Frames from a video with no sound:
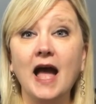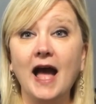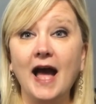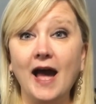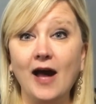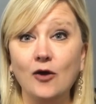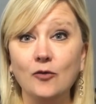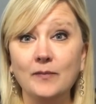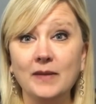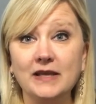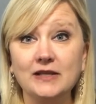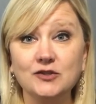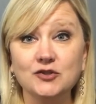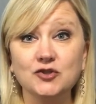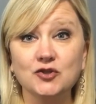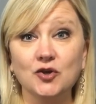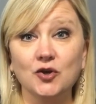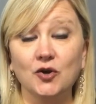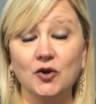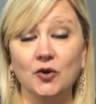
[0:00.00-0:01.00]
I'll make
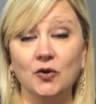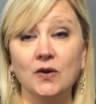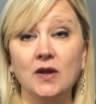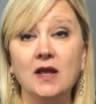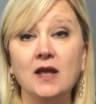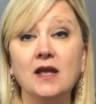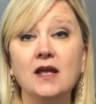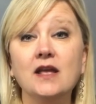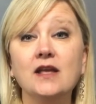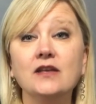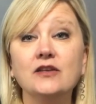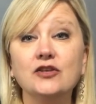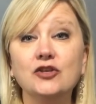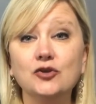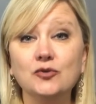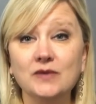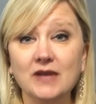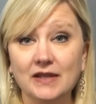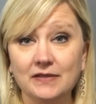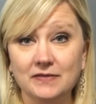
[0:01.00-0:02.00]
sure
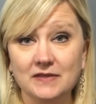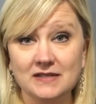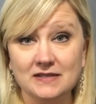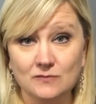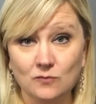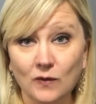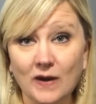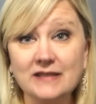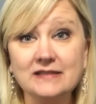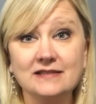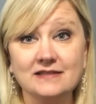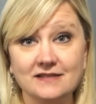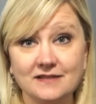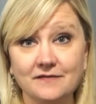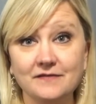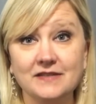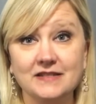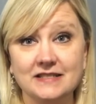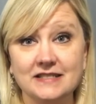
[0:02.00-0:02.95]
you get the rest of the